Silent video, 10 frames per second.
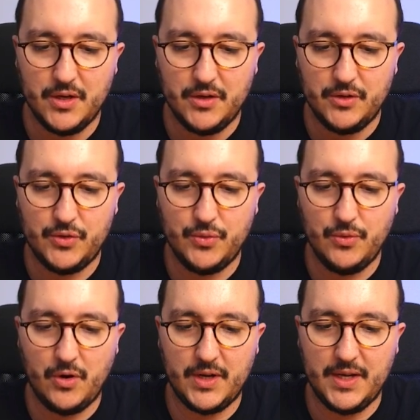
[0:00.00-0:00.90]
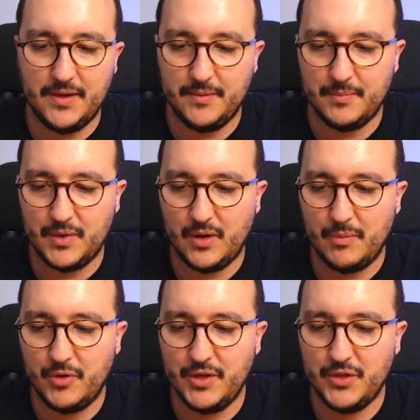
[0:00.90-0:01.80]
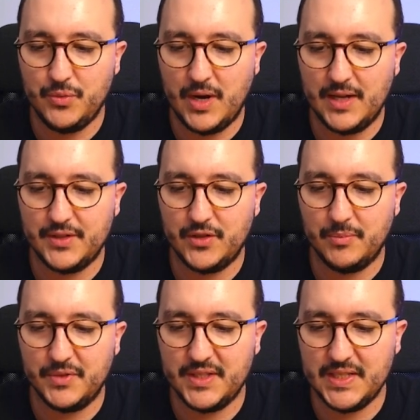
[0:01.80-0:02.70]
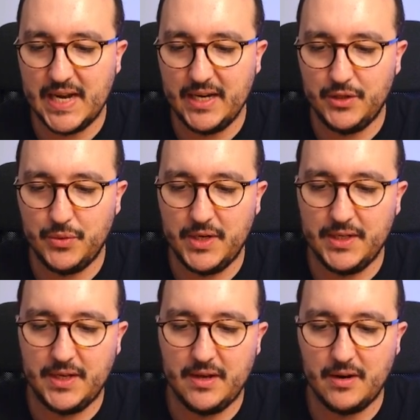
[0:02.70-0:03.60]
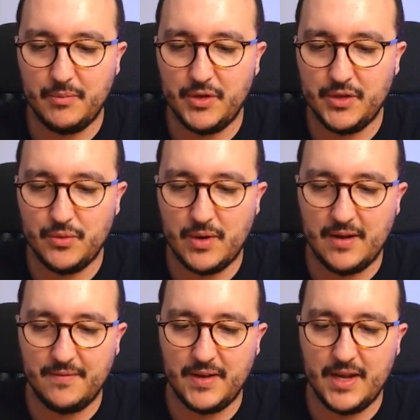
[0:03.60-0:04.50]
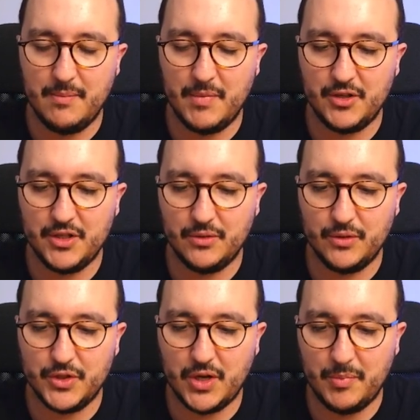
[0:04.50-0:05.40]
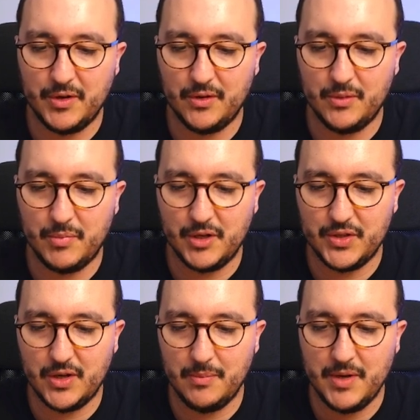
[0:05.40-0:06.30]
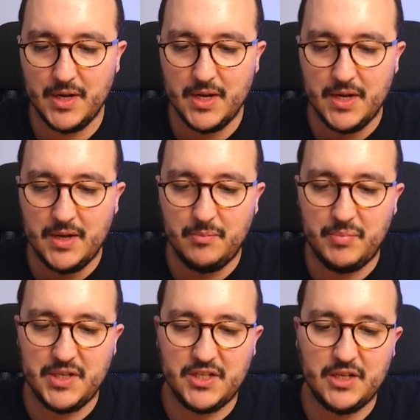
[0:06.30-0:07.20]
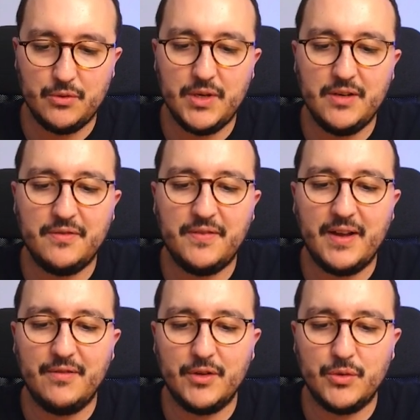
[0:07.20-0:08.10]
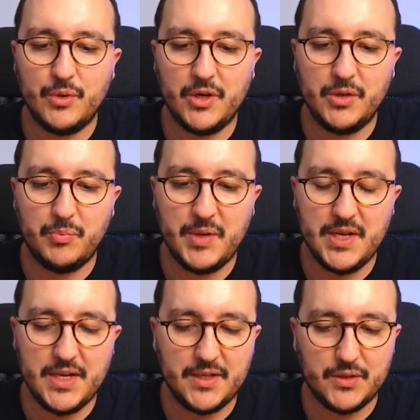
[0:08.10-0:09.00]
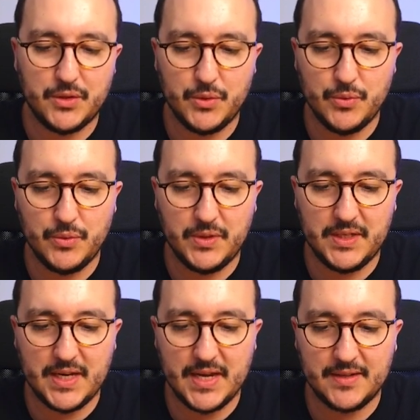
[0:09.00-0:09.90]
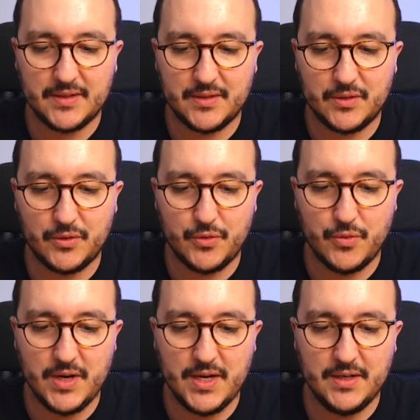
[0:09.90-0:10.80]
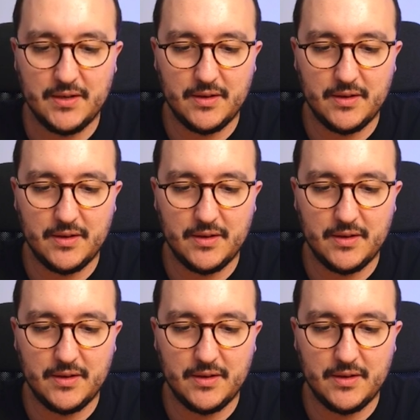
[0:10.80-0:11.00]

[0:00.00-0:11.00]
to login. I'm going to add some style to it. Here I'm going to have a margin on the top and on the bottom. BG green 500, PX2, text green,